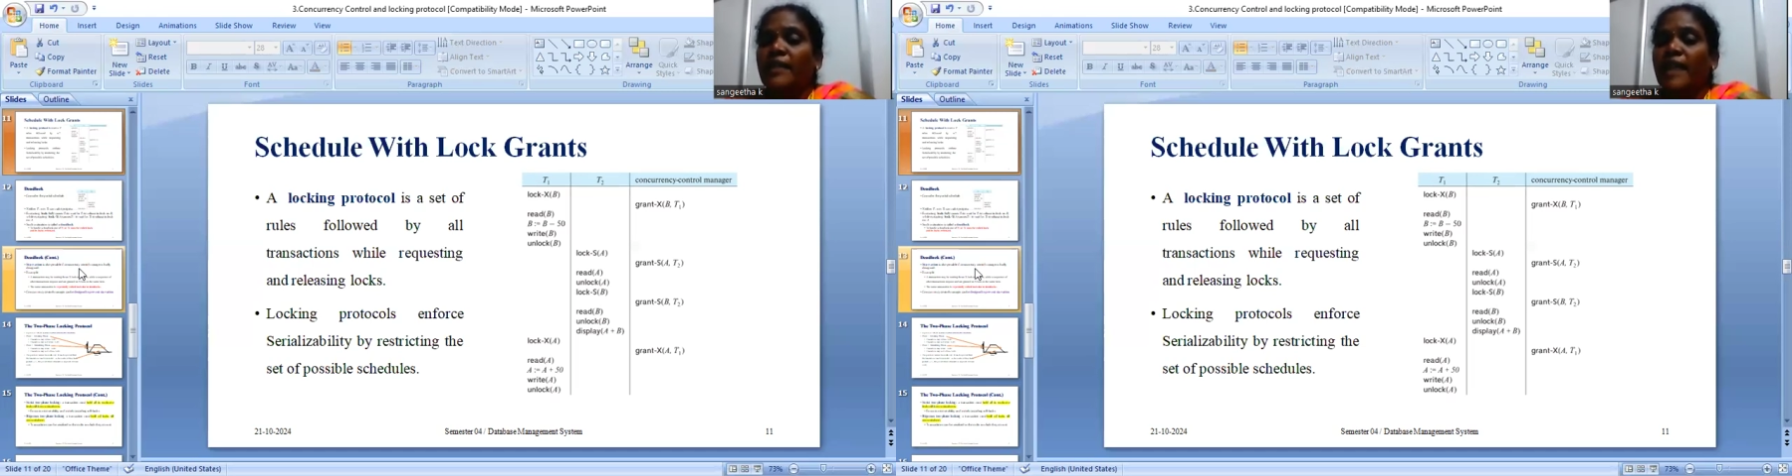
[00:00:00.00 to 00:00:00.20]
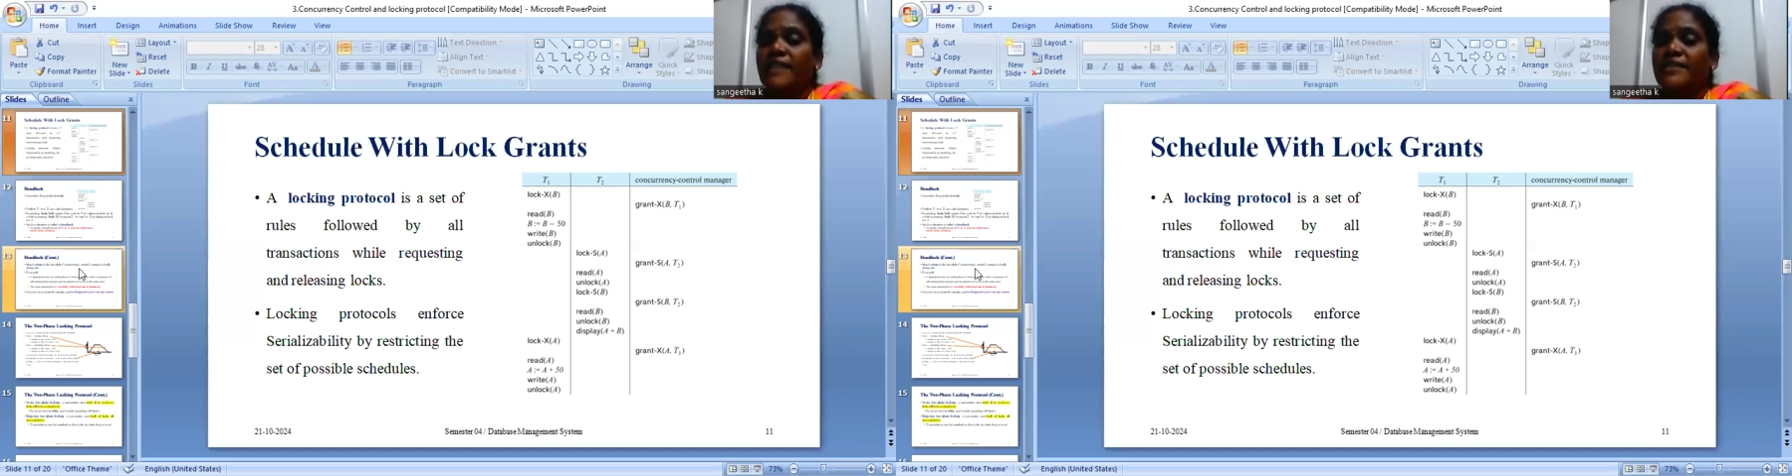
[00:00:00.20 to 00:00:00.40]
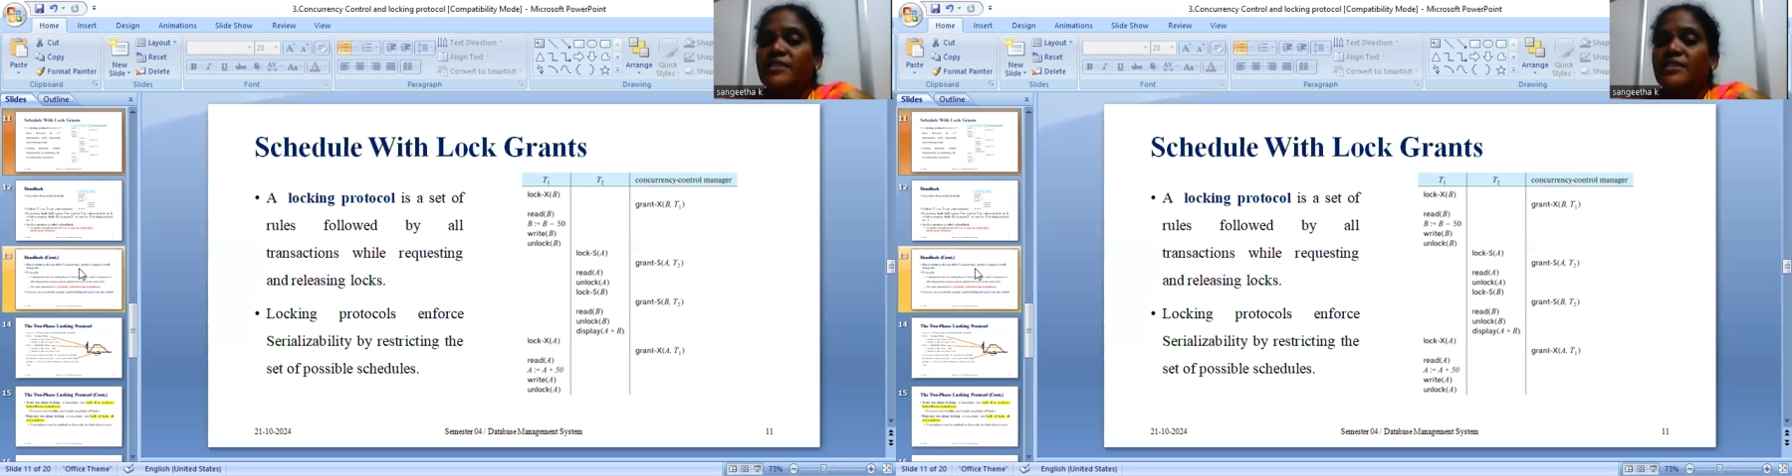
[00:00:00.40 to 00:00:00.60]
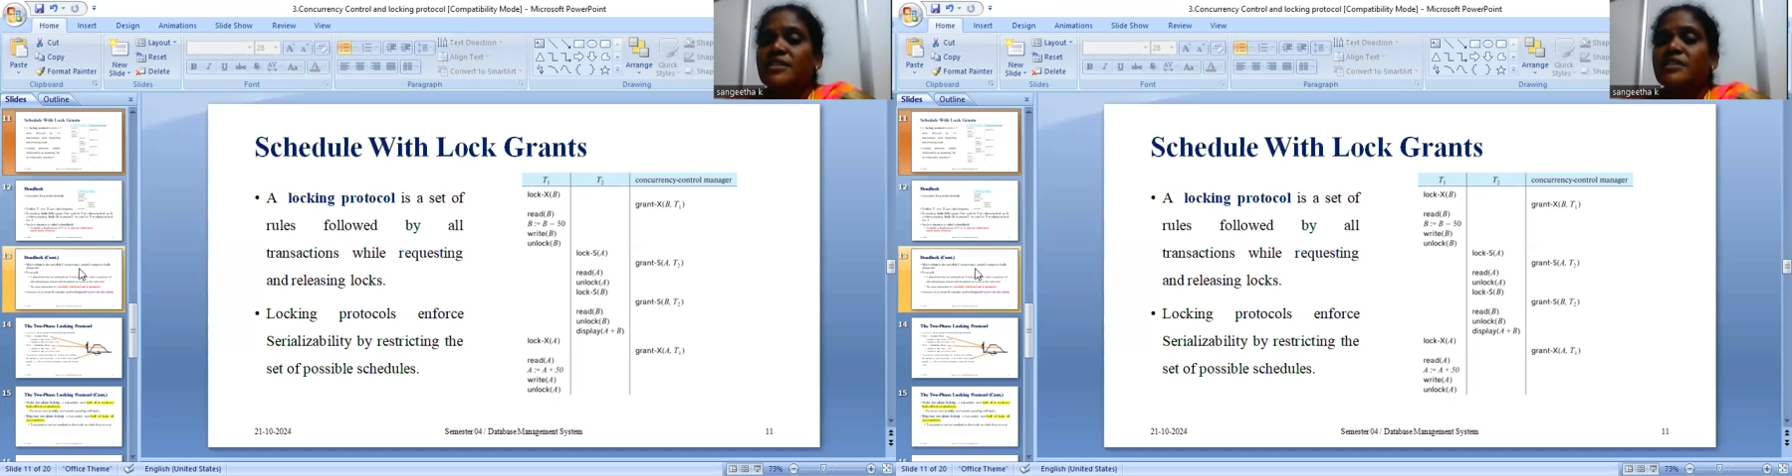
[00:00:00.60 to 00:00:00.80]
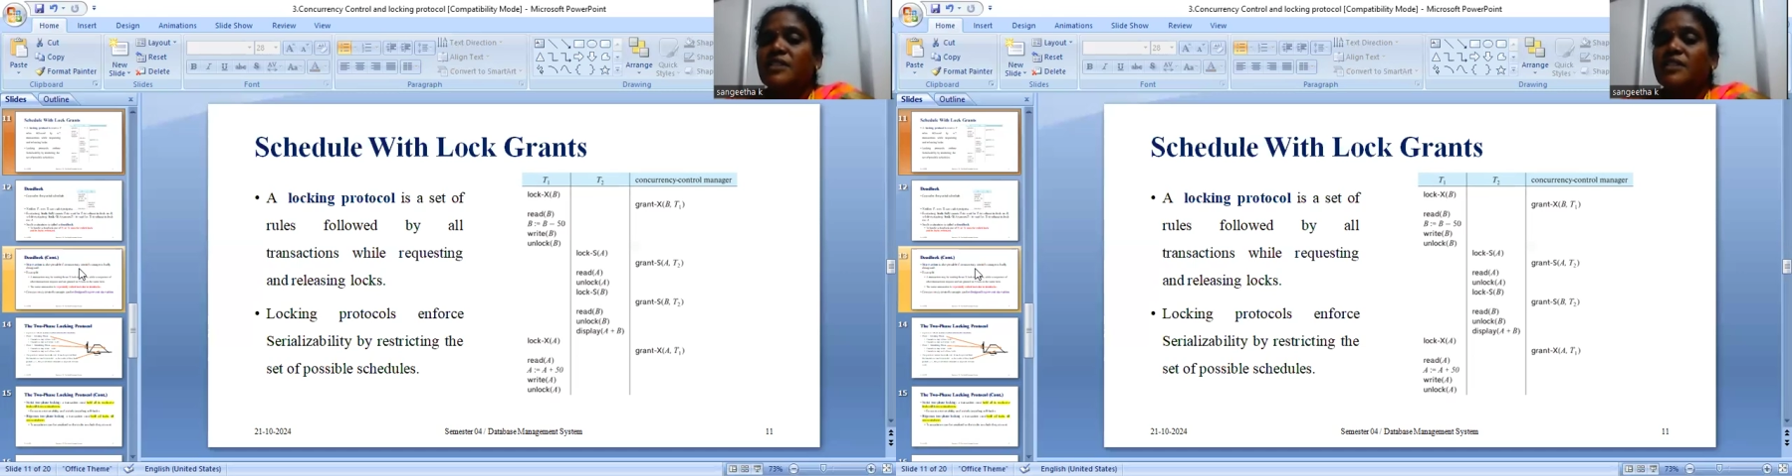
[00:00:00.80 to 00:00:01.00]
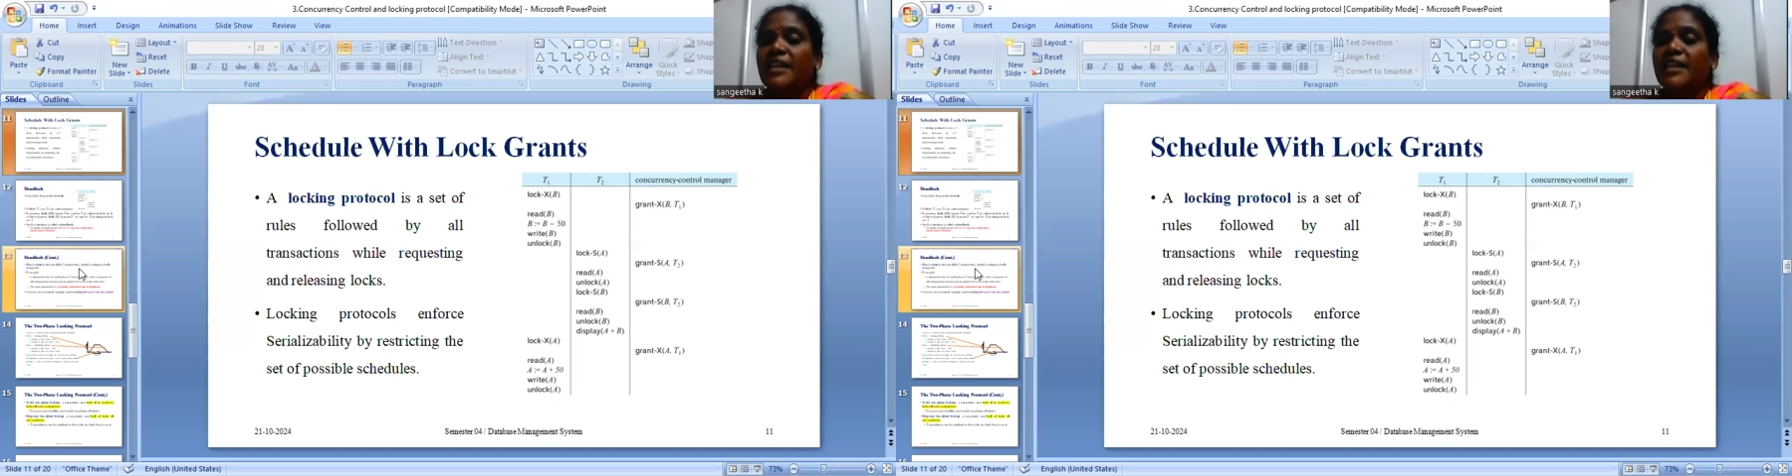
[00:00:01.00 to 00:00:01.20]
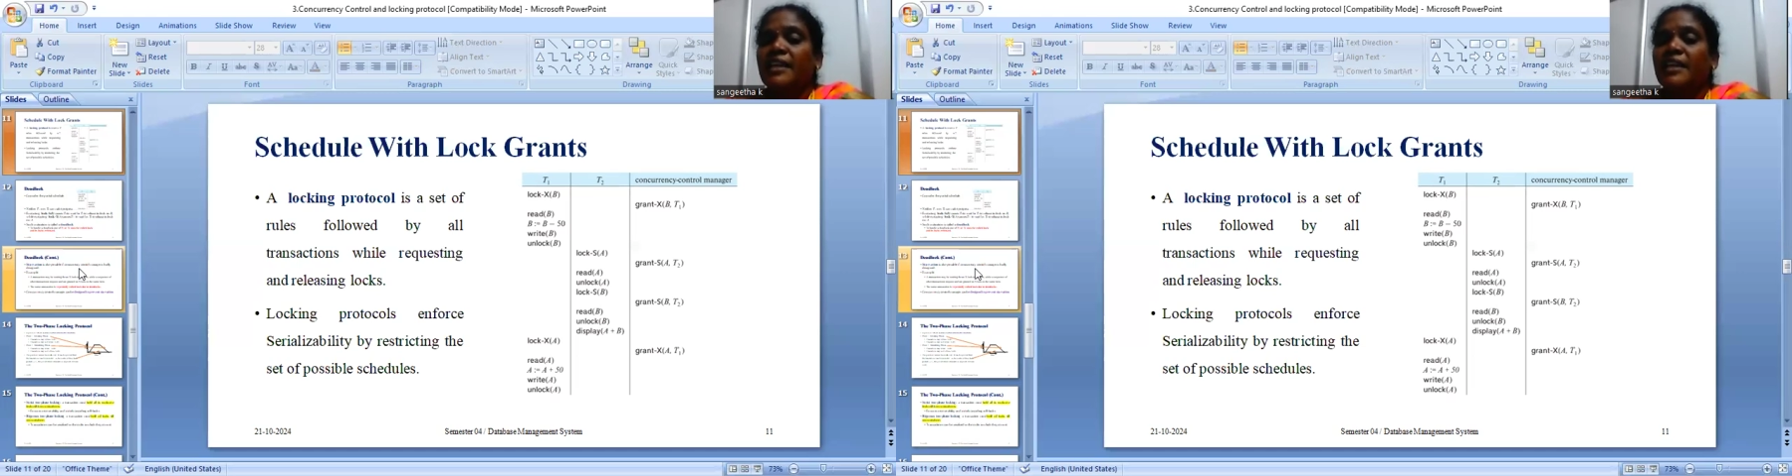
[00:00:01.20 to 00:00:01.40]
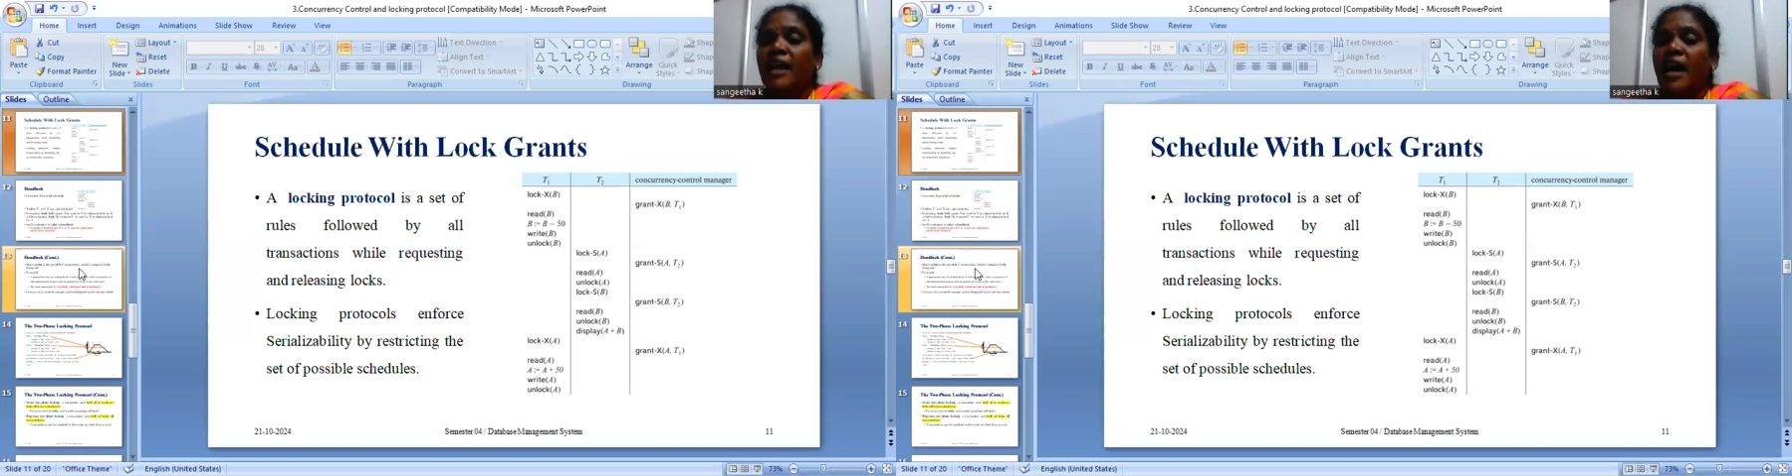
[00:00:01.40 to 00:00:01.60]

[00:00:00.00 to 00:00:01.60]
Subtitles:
transaction is reading,